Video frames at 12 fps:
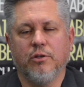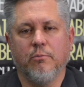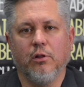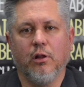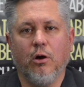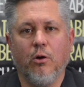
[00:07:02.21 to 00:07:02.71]

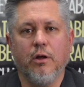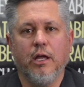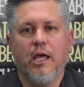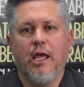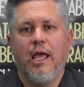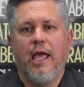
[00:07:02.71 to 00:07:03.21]
below.
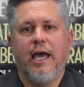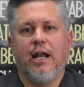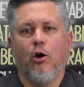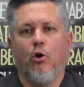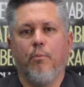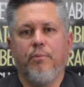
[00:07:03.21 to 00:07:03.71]
And I
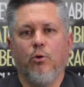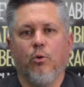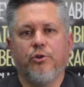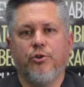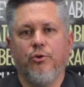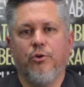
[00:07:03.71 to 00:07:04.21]
hope you will
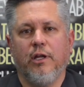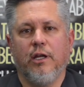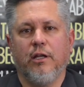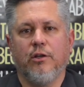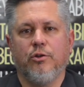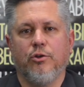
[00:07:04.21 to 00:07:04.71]
tune
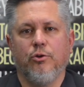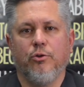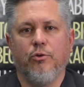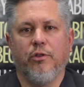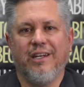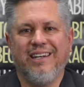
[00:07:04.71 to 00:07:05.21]
in
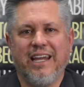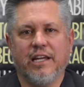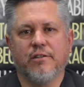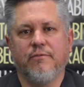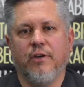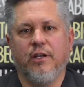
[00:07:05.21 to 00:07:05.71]
to the
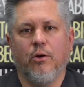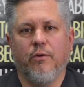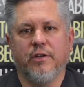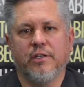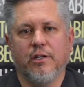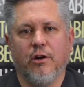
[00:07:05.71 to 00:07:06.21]
next video in
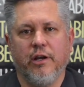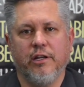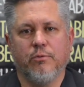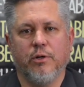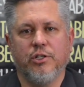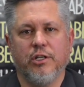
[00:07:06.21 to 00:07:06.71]
this
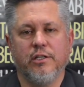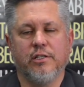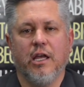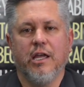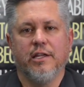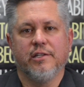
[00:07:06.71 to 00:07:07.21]
series, which is
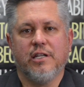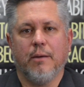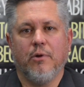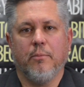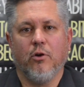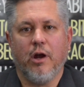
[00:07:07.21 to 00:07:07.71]
step
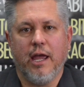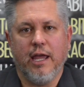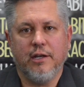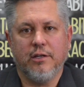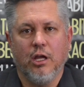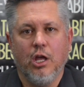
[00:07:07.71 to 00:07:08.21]
number
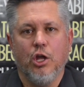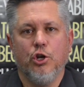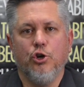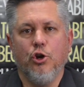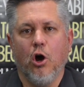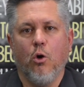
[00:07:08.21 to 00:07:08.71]
8,
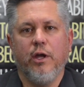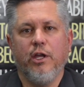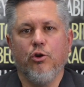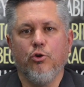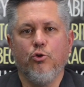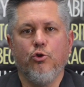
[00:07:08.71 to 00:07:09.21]

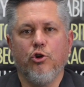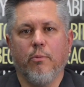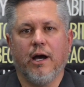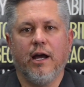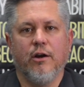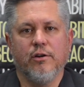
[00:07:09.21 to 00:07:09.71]
knowing who your
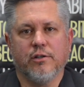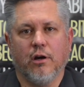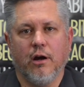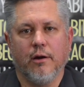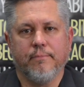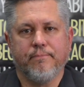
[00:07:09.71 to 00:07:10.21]
buyers
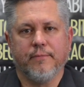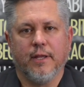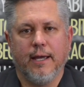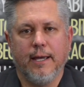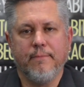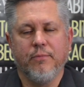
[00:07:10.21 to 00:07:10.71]
are,
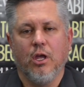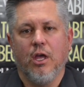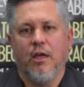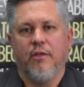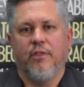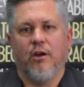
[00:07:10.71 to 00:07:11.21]
okay?
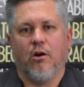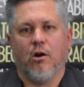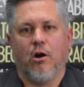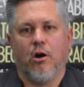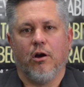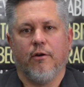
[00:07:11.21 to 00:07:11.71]
There
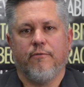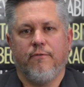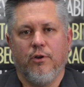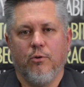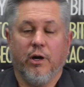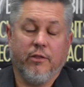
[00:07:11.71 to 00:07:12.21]
are
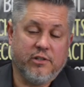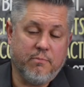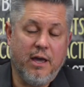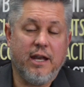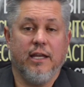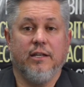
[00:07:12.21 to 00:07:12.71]
there's
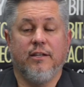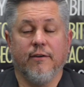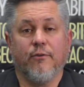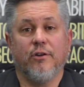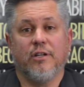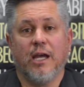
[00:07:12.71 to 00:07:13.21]
many
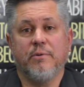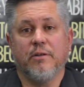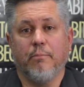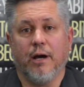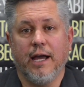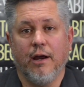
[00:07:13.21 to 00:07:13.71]
different types
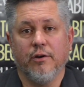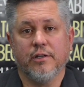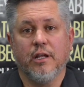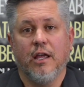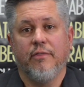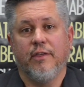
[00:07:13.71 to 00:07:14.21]
of
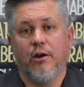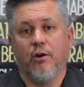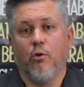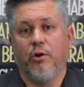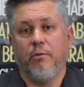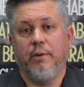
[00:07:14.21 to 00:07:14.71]
buyers that are
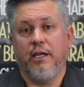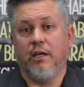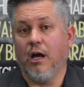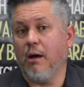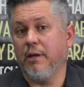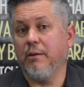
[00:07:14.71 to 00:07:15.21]
going to be
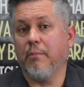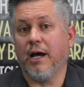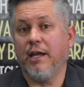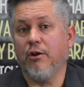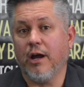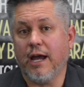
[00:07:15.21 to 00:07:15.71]
coming
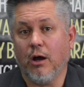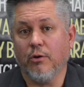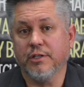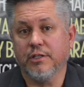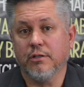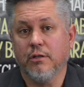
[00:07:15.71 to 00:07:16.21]
by your
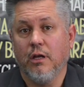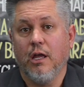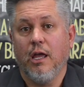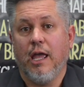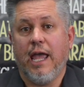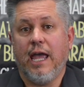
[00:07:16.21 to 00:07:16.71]
house
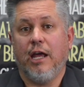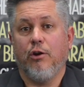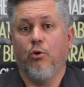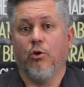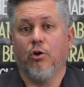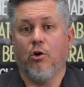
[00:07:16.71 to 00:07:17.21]
and
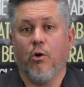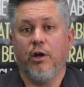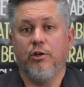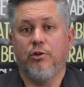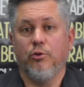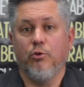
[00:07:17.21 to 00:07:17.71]
who are
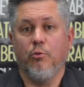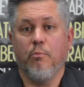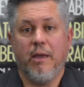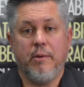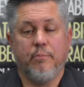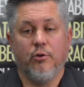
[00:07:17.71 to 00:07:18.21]
going to
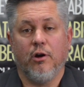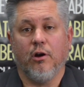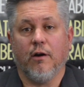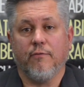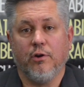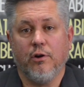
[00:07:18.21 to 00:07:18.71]
maybe put an
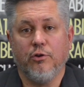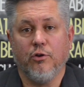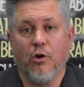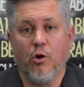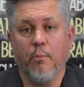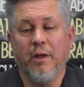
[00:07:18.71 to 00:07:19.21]
offer in your
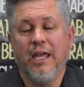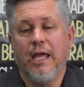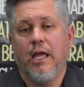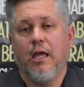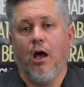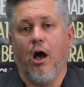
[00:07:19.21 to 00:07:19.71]
home.
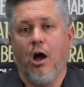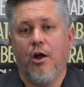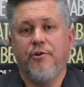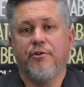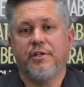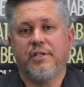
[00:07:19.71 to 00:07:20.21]

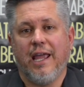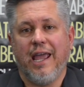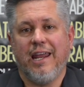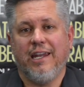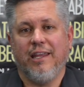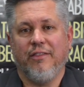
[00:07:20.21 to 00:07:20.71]

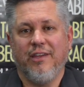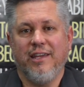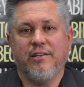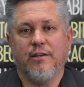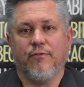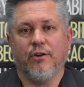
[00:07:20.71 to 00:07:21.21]
Understanding
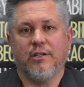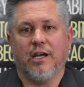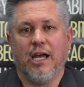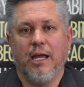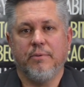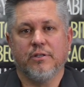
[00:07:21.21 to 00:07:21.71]
these different
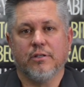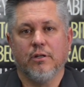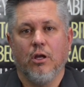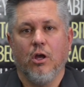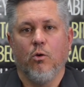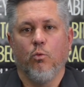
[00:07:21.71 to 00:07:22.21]
types
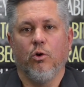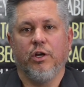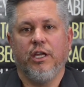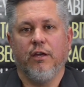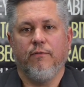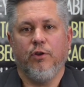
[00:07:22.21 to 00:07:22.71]
will
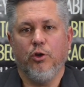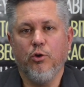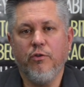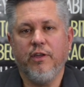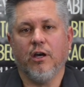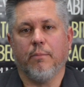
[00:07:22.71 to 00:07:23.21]
give
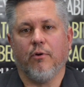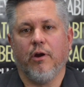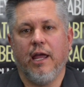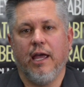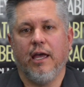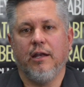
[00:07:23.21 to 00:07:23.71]
you the upper
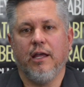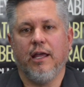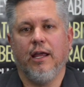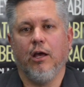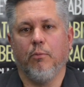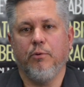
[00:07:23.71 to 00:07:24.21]
hand
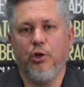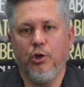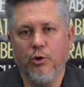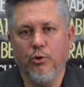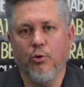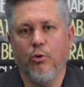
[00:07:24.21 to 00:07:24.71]
and help
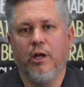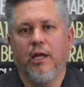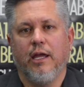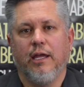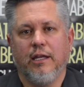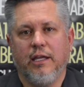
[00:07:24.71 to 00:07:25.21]
you
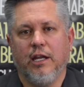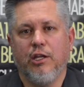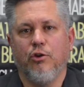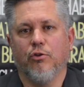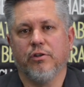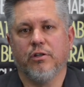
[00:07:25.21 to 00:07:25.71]
in
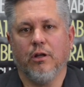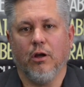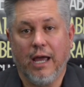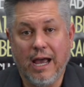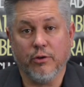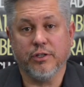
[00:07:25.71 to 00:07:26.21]
getting your
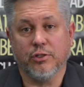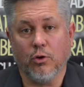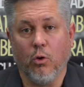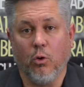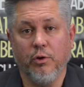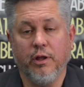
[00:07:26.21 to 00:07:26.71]
house
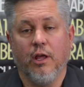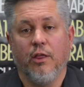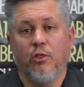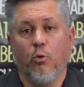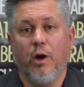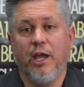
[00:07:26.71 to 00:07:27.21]
sold
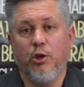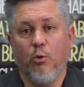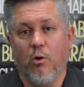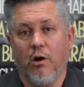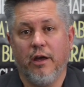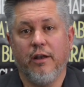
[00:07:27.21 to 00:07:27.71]
the way you
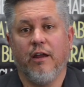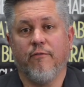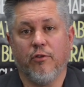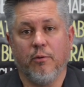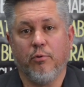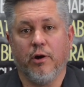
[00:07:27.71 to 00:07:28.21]
want
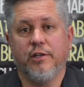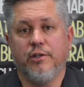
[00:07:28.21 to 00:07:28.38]
and for the price